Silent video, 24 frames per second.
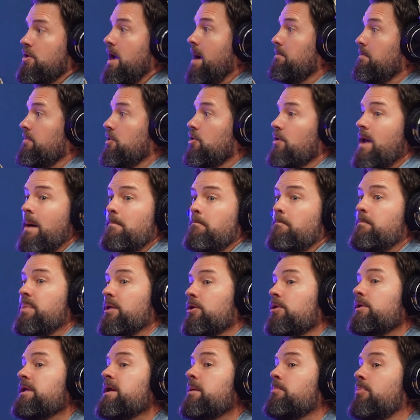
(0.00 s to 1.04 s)
not
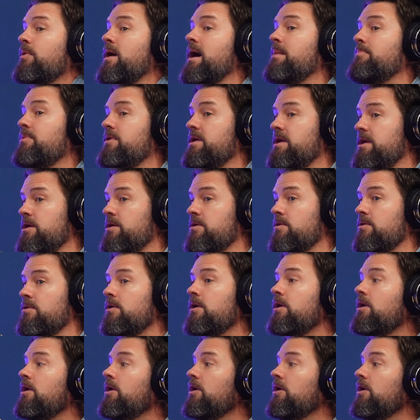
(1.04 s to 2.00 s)
building property here